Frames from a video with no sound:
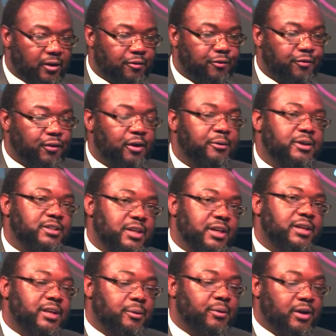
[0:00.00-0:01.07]
flourish
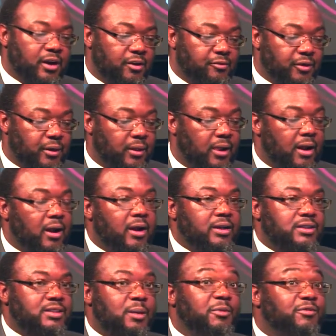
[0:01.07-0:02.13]
in their recovery.
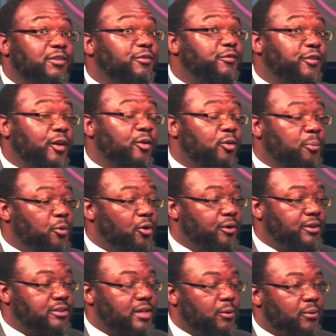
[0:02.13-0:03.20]
some of the federal
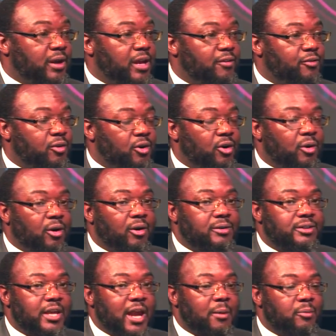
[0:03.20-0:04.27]
partners that we have on
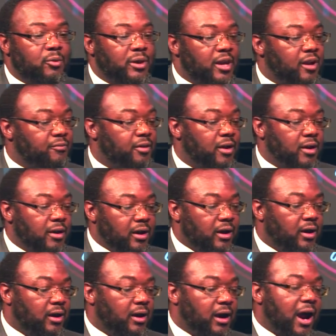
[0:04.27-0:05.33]
tap, we have
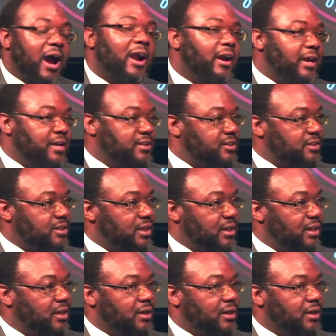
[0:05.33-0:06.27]
our agency,